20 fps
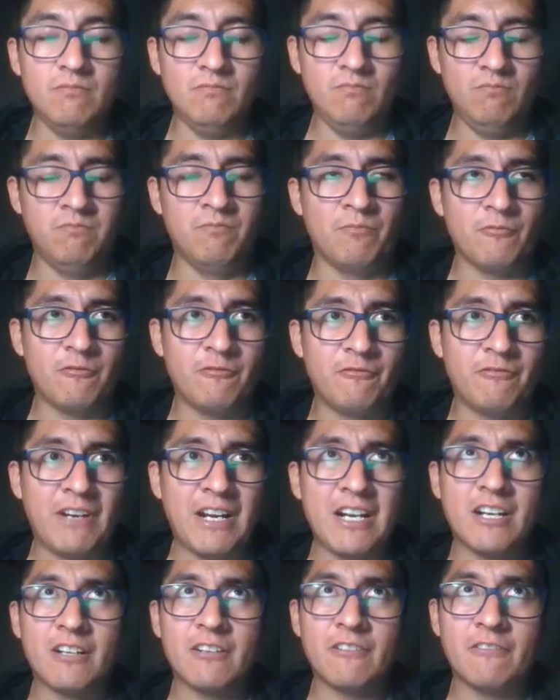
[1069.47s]

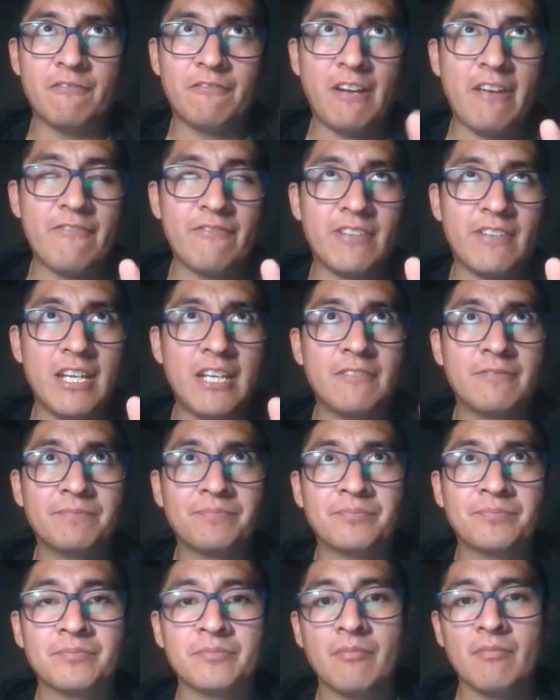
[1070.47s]
5K
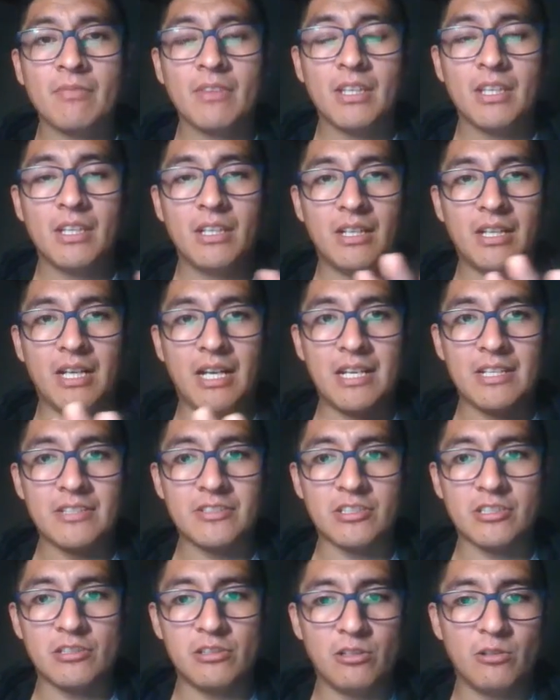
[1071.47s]

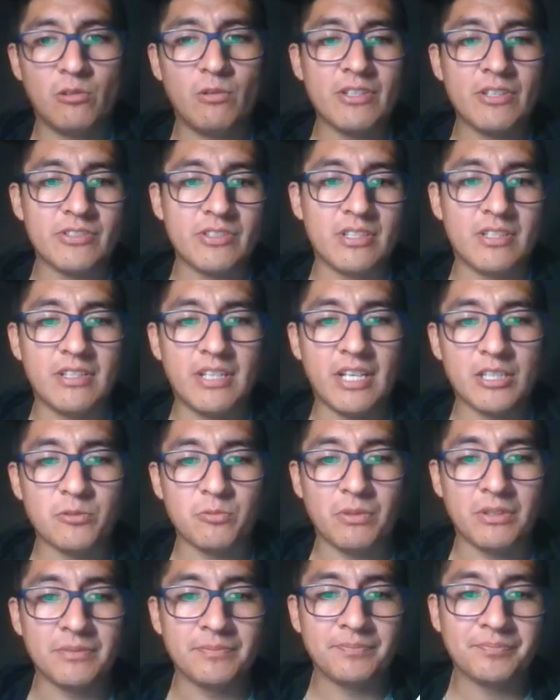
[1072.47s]
as slow as the next
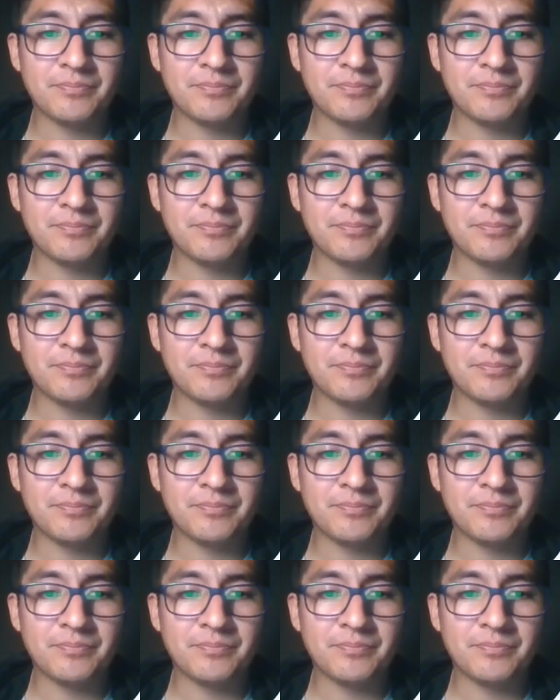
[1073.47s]
one.